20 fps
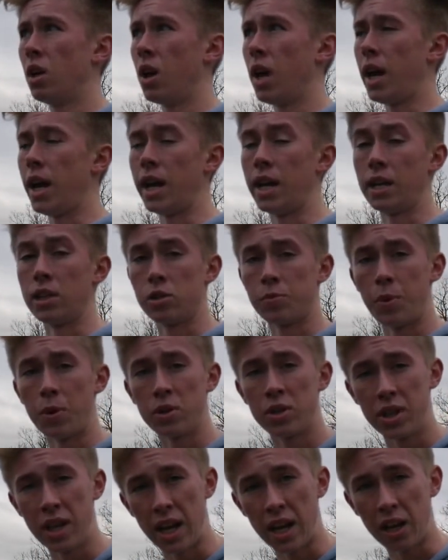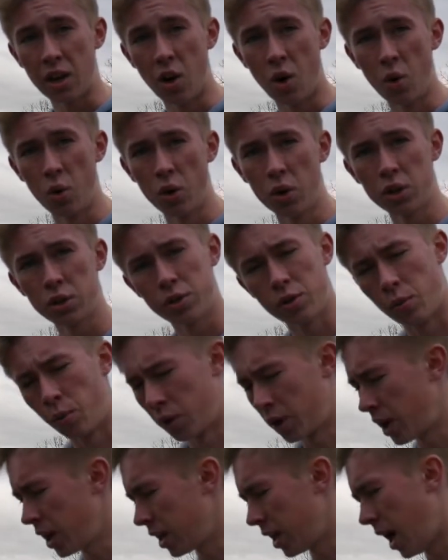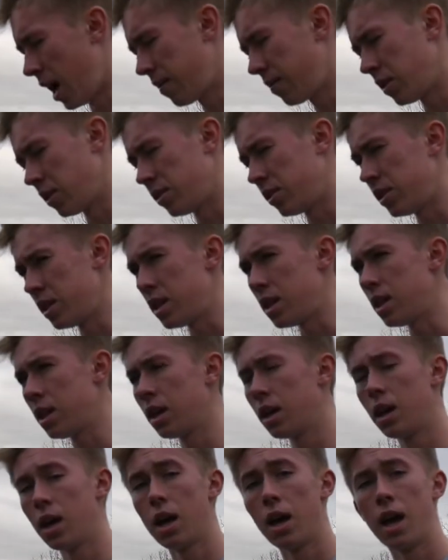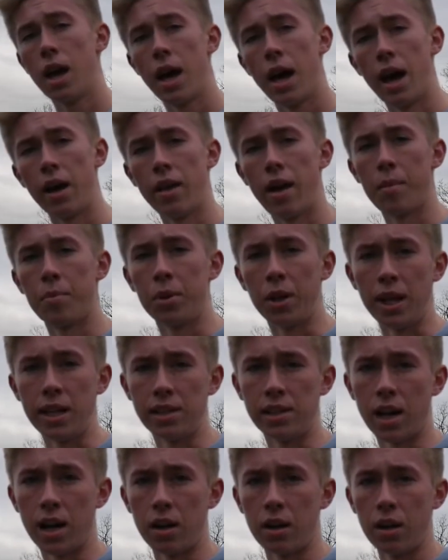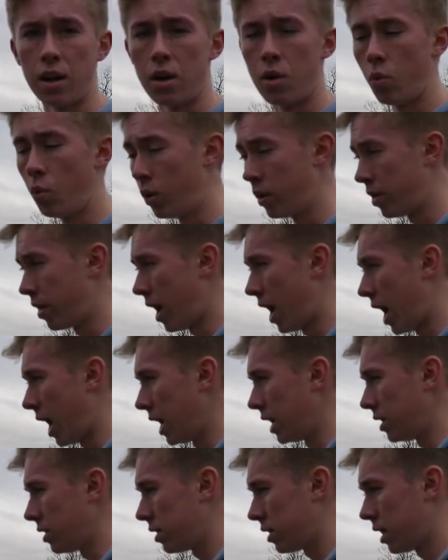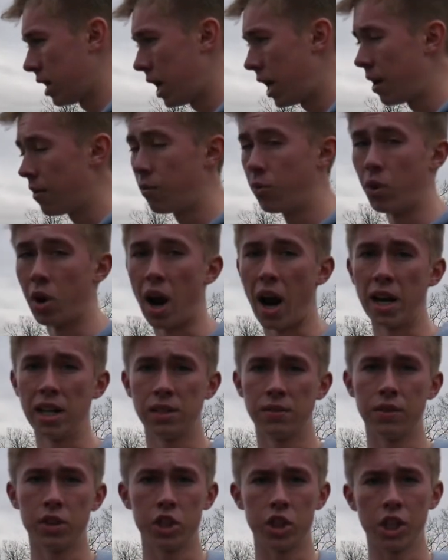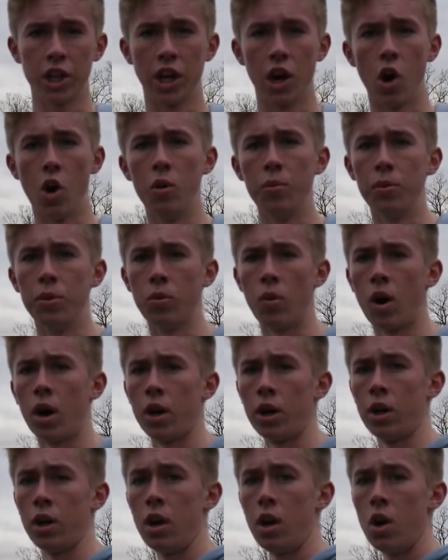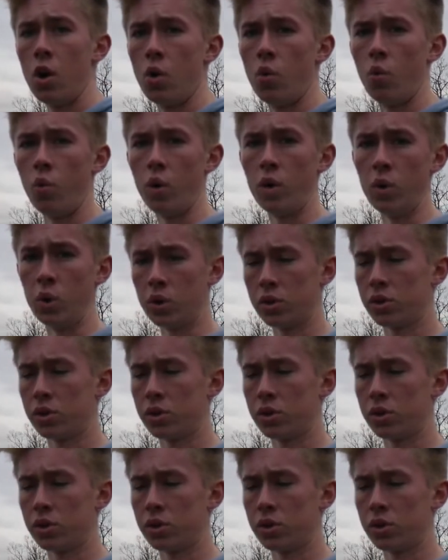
and it's supposed to get colder, so we're gonna have to see how that plays out with the ice. If we're ice fishing open water, we will